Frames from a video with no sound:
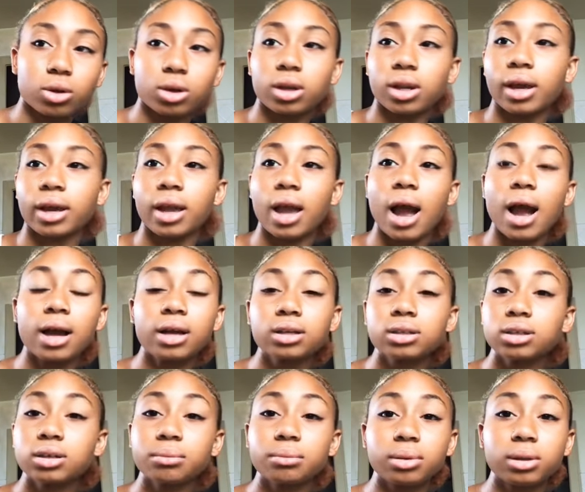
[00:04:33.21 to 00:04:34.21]
Like, I
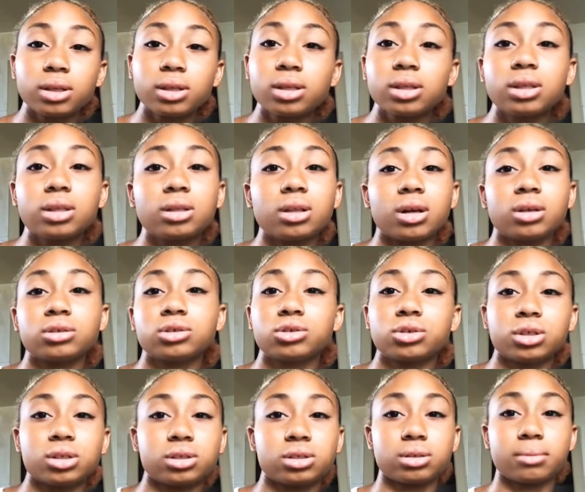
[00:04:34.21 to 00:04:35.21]
completely lost
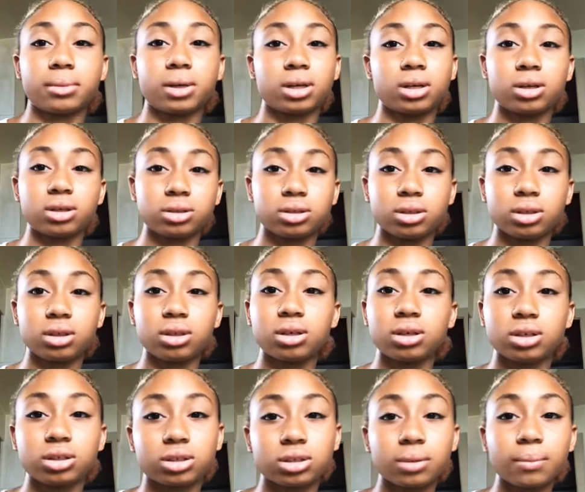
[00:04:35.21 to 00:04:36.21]
trust in my auntie.
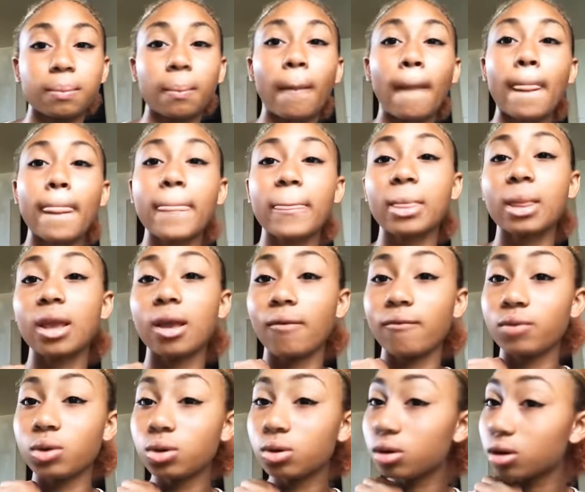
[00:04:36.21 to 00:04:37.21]
Because if
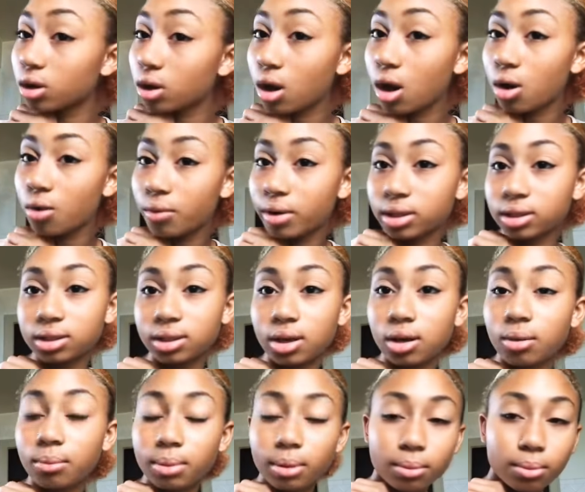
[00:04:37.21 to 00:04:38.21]
you could go and tell
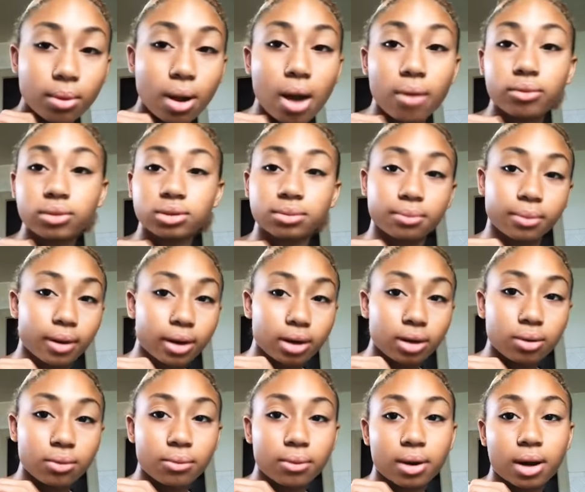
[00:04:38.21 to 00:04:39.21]
people I was
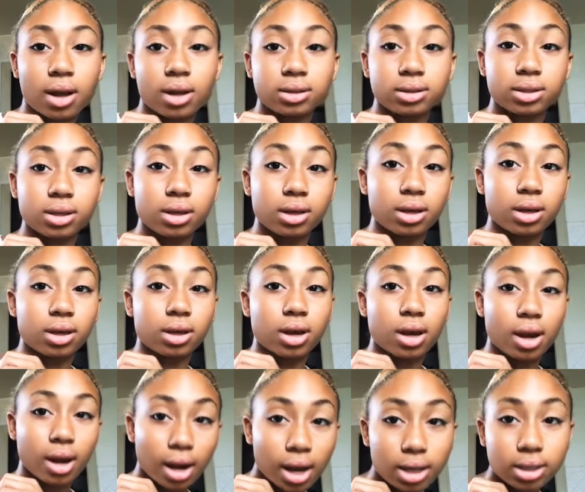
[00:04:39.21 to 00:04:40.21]
pregnant when I said
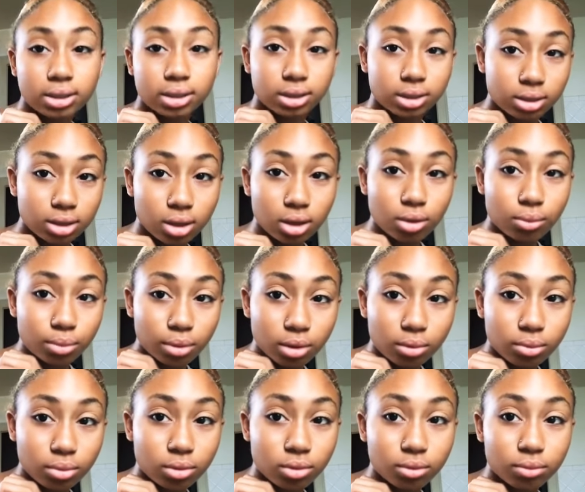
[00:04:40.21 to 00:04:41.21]
not to tell
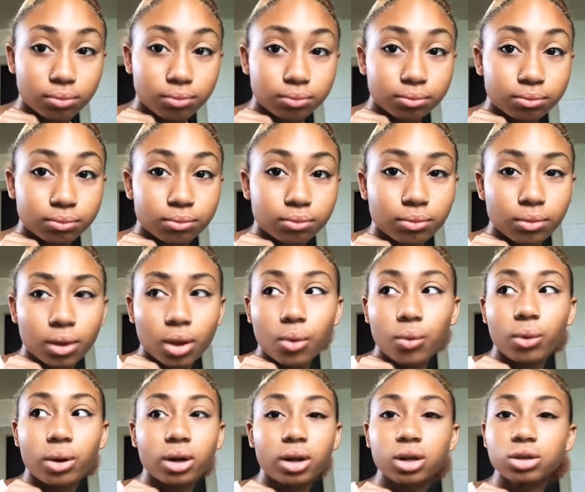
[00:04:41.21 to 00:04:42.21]
people,
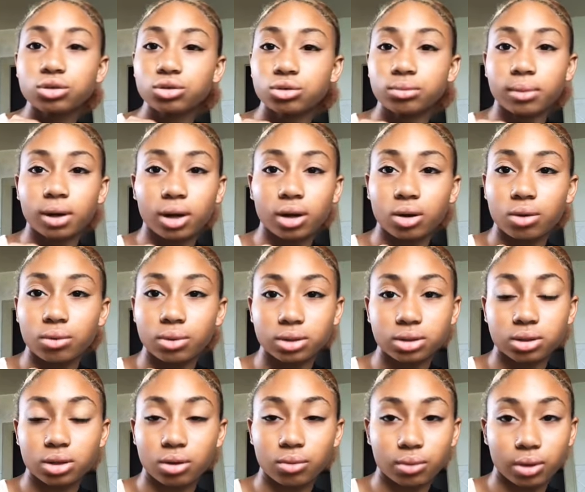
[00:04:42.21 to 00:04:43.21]
what else you might go and
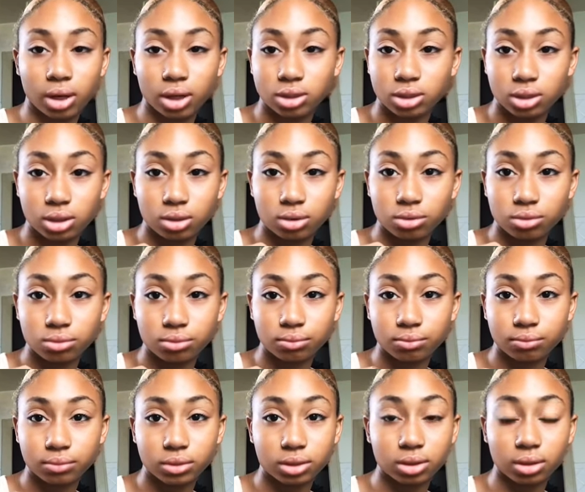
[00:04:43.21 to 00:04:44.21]
tell when I tell you
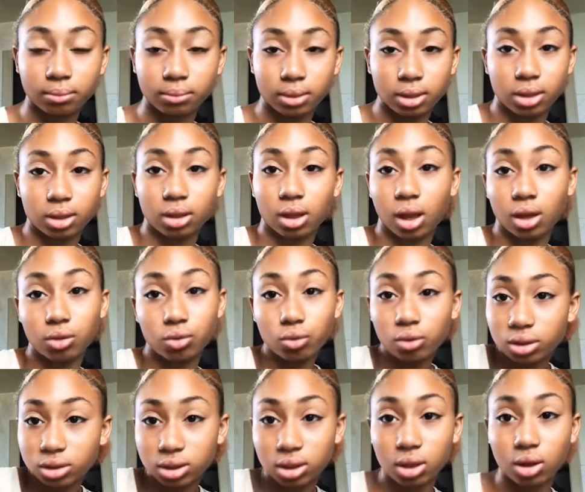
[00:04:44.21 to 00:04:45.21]
something that you
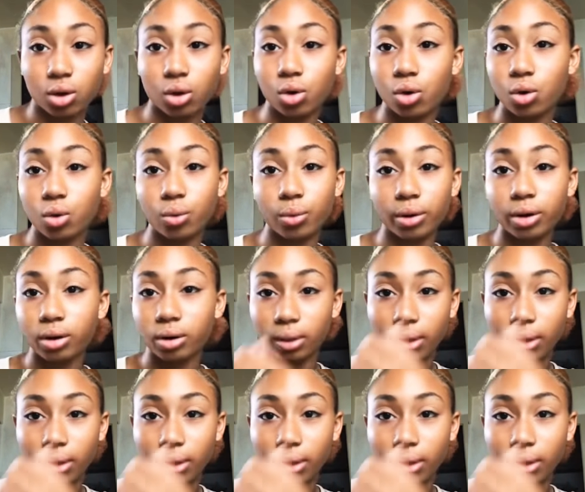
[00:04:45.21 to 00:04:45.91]
could tell the whole world?